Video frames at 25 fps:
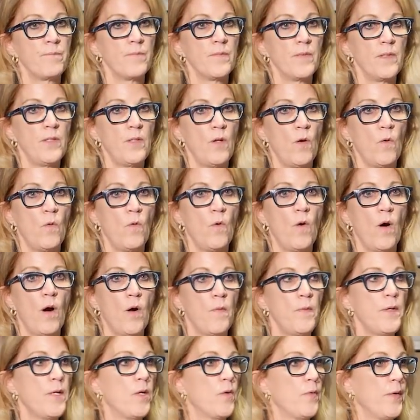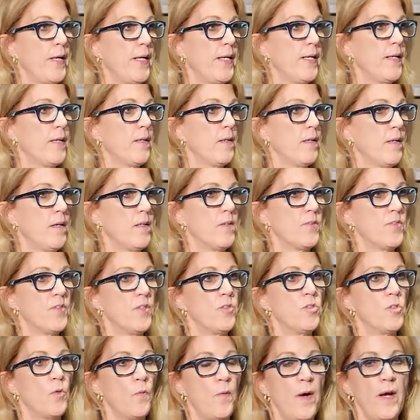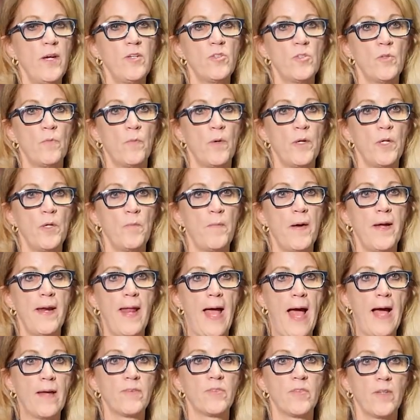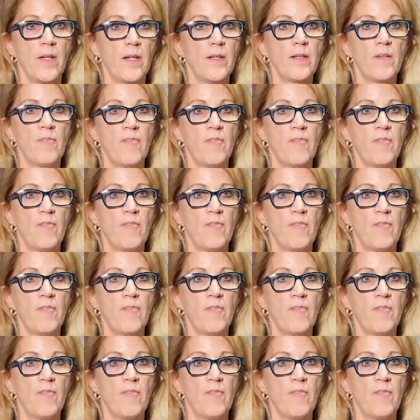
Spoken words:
You know, are we creating a situation where you might accidentally